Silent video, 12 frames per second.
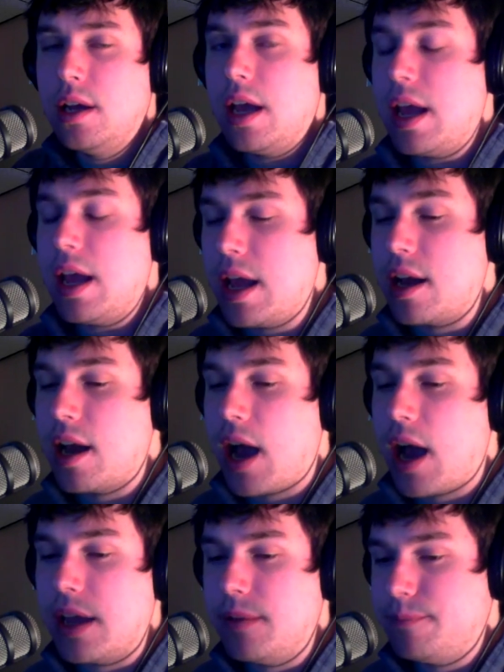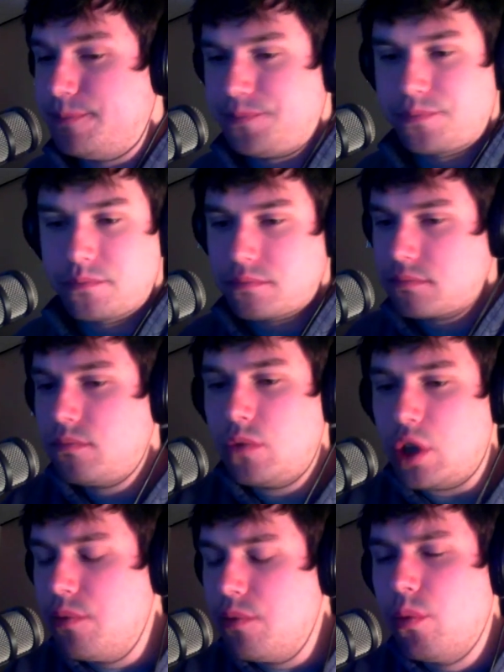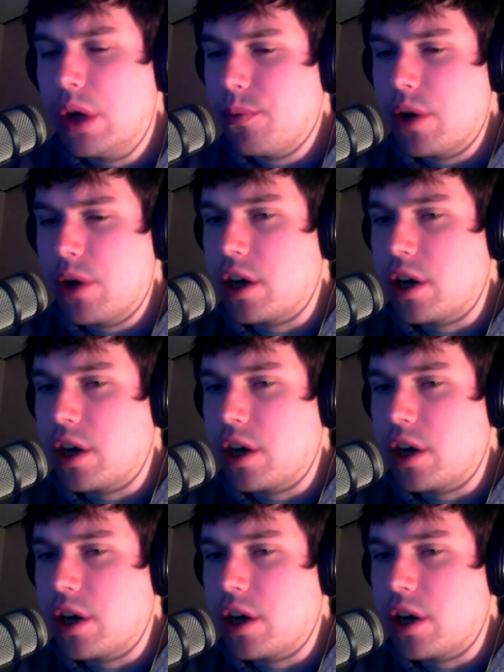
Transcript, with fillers: And I, we're